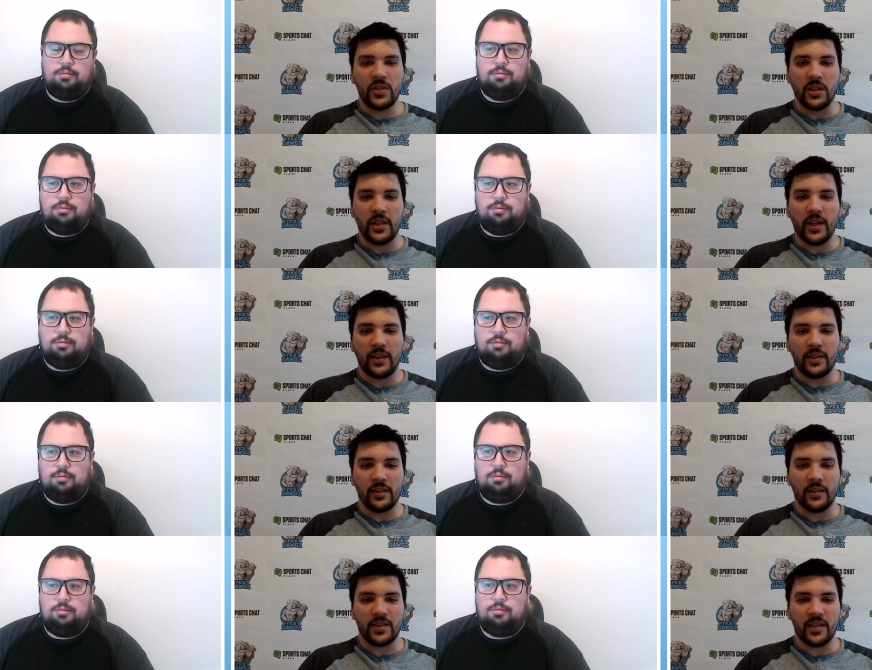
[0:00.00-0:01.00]
Speaker 1: that uh,
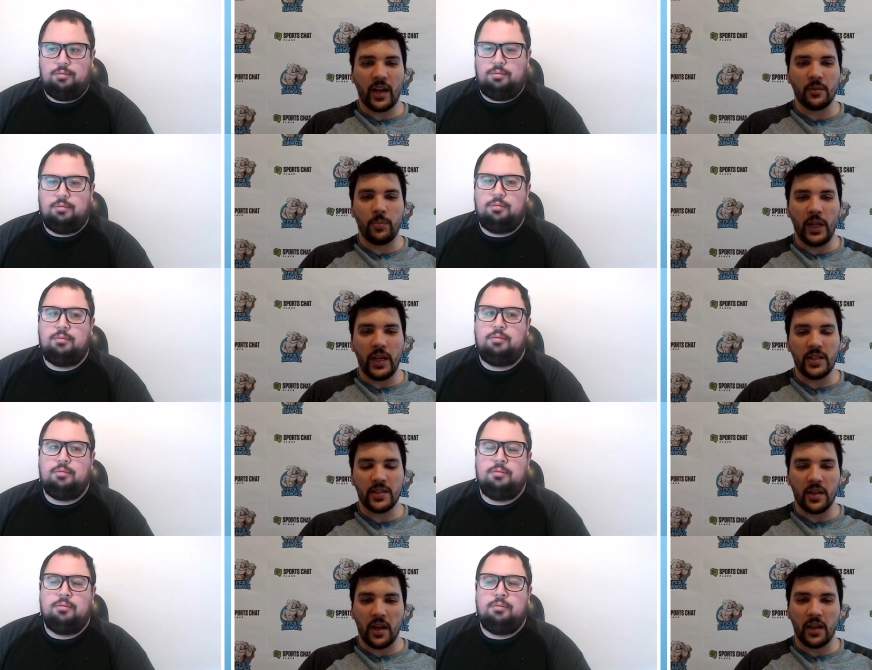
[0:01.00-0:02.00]
second place,
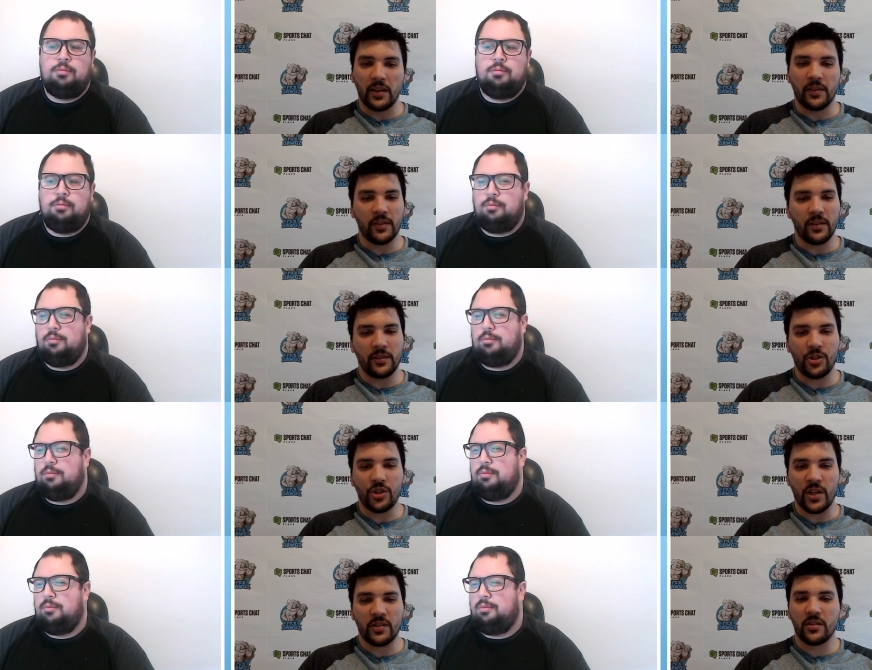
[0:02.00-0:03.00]
and uh, the
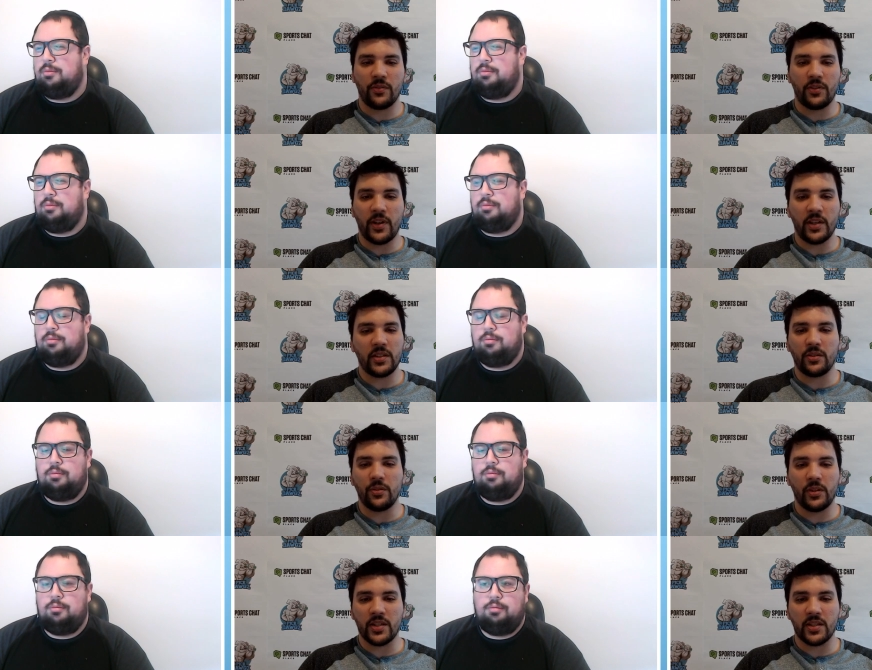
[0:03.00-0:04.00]
chances of advancing to
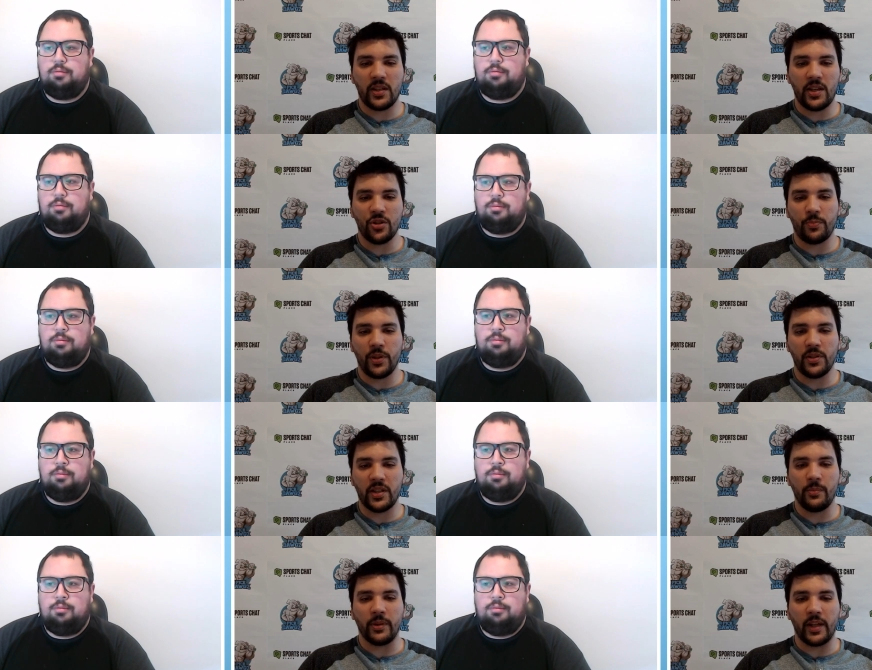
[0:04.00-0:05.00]
the next stage are pretty
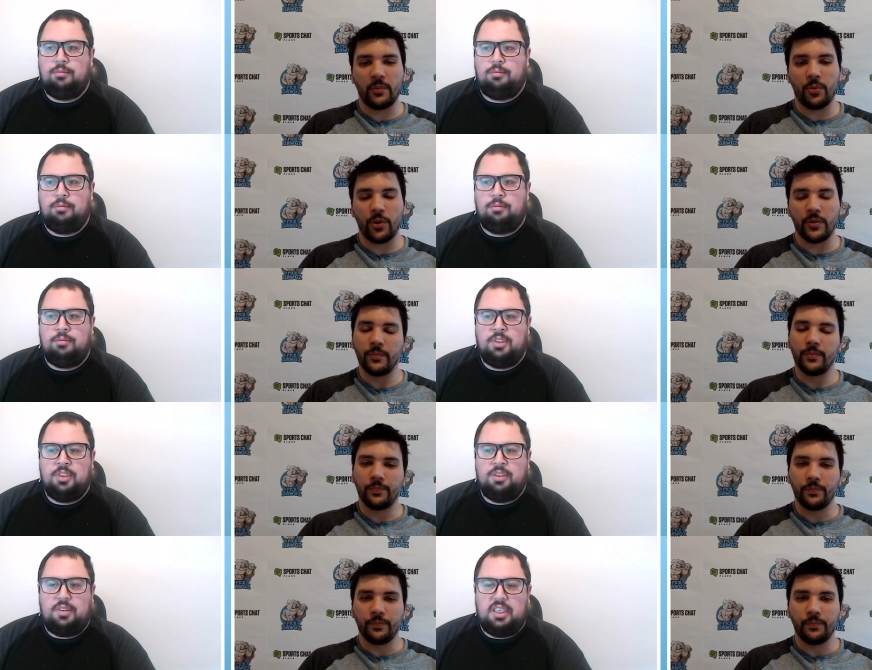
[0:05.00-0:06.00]
slim at that point.
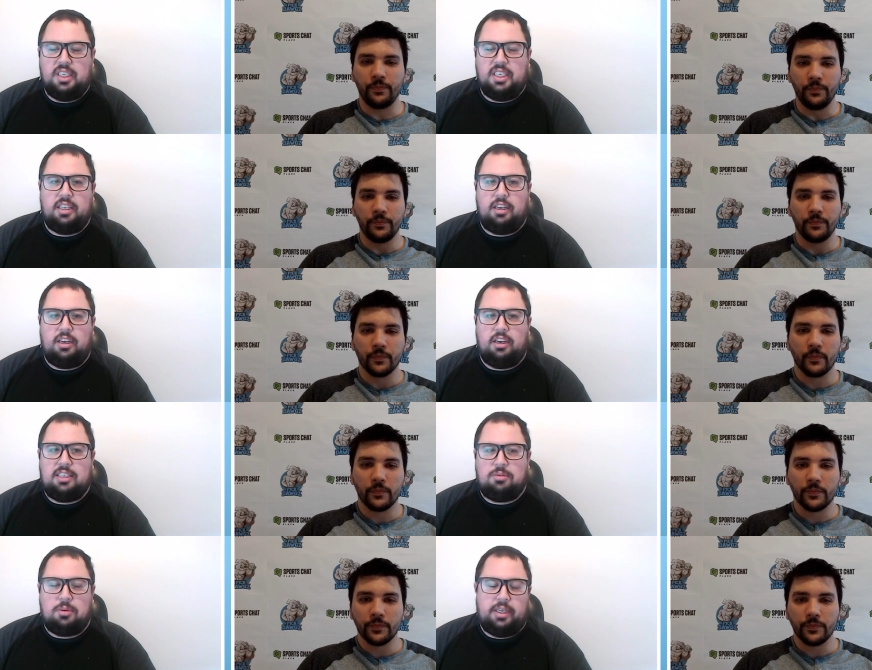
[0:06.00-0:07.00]
Speaker 2: Yeah, they are, and
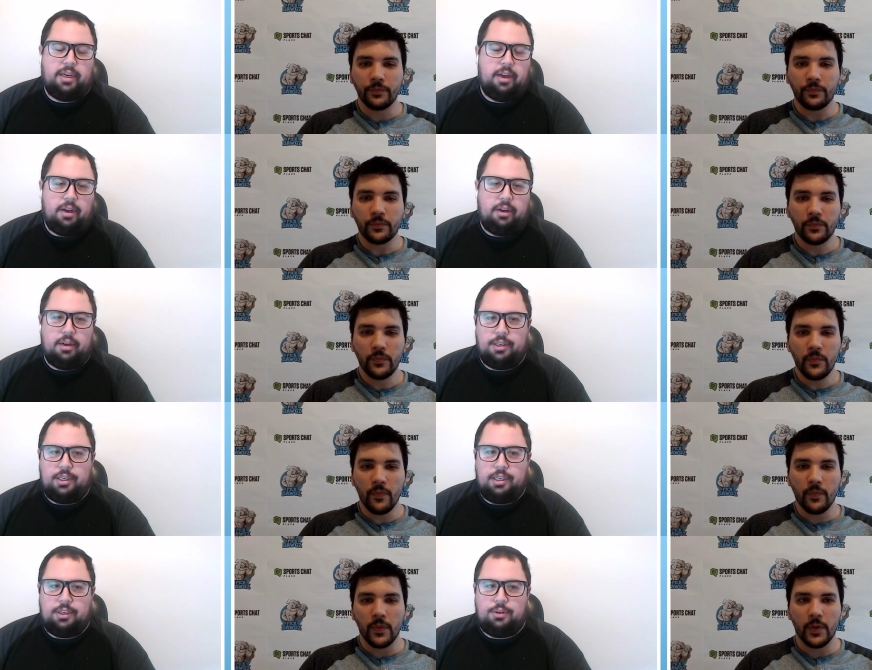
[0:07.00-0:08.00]
that's why I, I
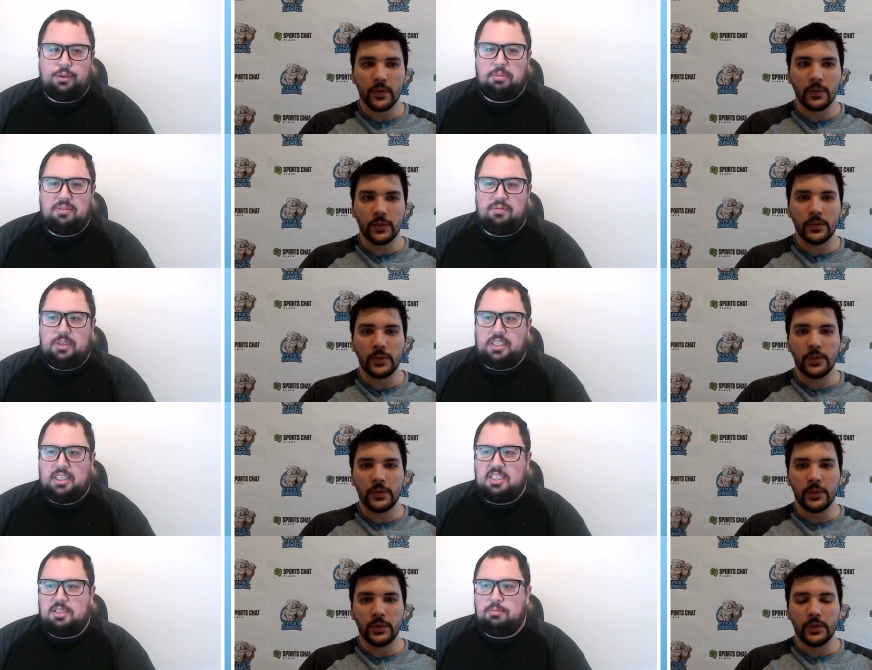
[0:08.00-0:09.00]
agree with you. Benfica
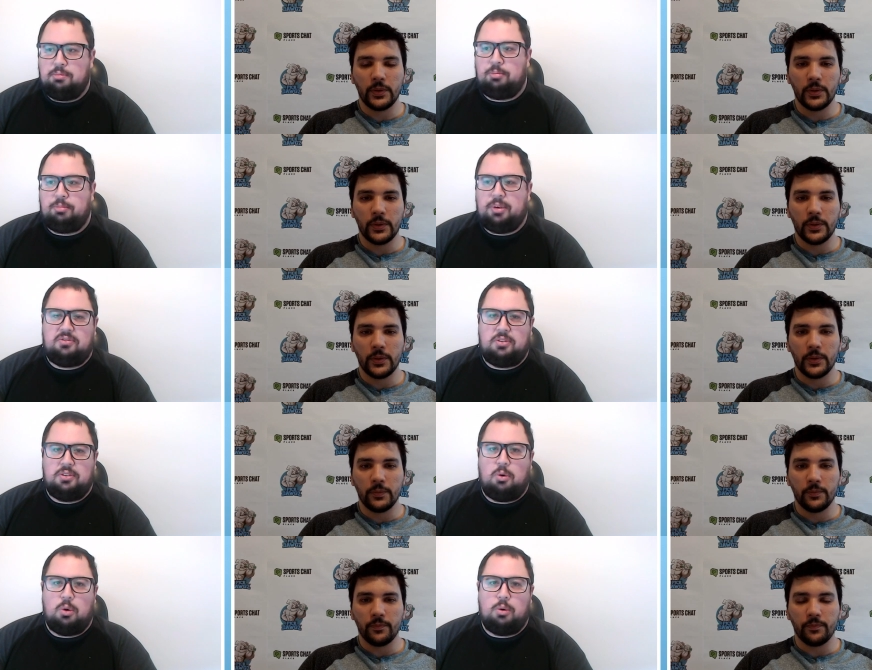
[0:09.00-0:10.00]
needs to put their best
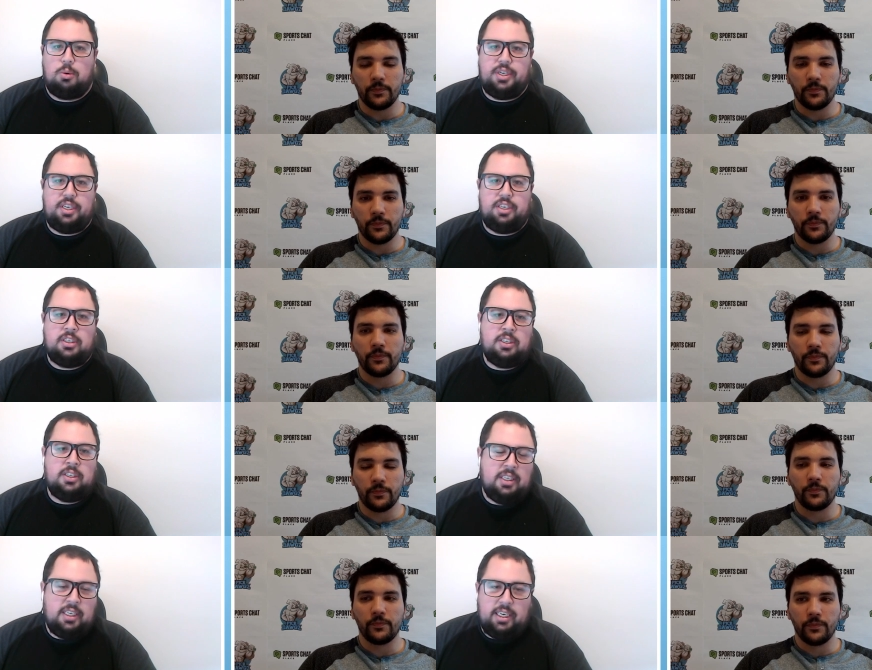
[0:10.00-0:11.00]
foot forward here.
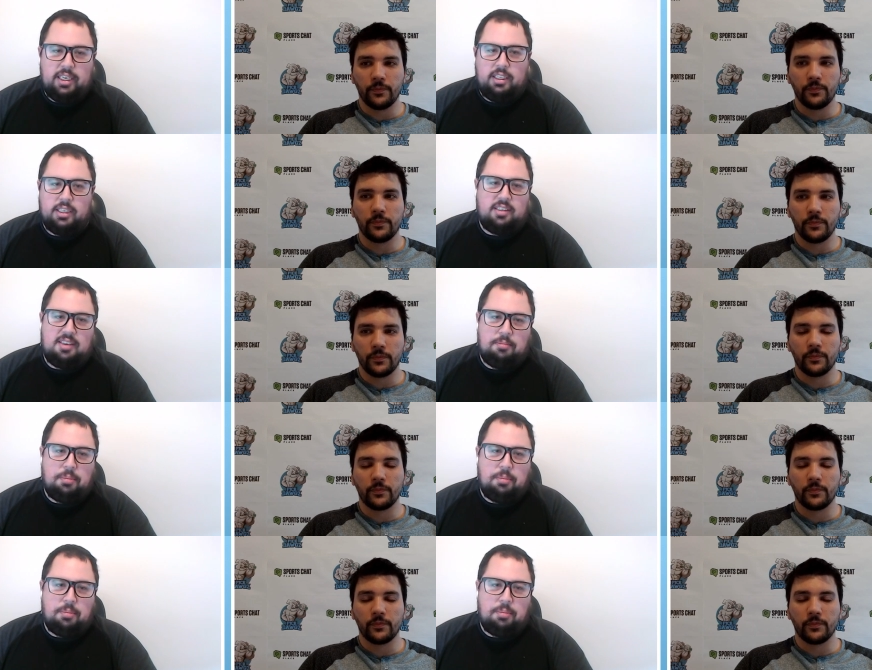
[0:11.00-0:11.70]
And like you said,